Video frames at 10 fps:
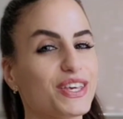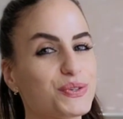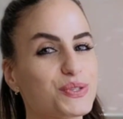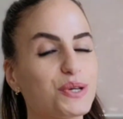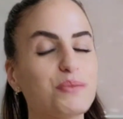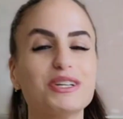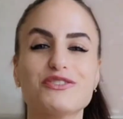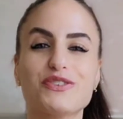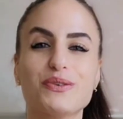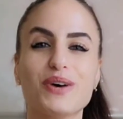Thank you so
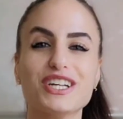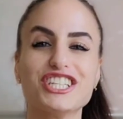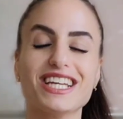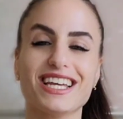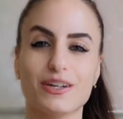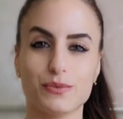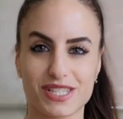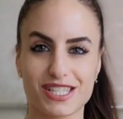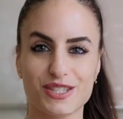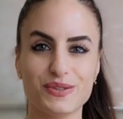much for watching and I will
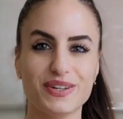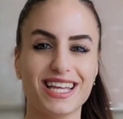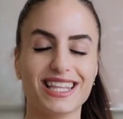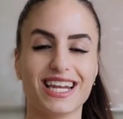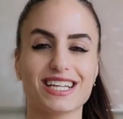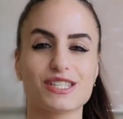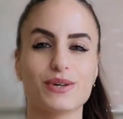see you in the next